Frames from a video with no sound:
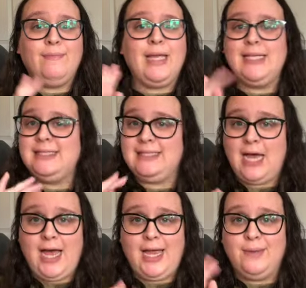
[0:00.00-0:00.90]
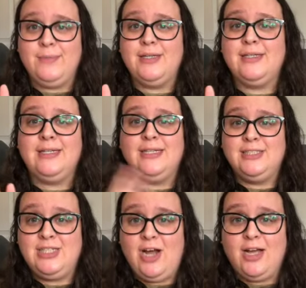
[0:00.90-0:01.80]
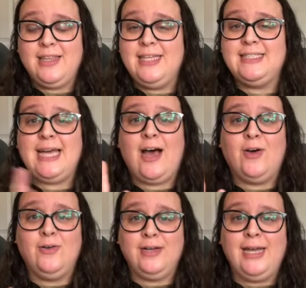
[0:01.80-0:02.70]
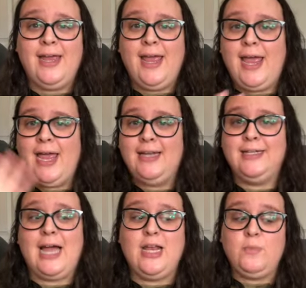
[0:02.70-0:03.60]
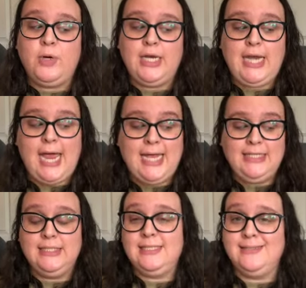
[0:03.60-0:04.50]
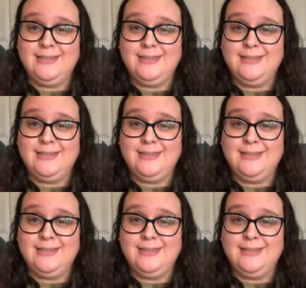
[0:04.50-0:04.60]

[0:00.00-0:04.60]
it's time to knock this out and kind of put an end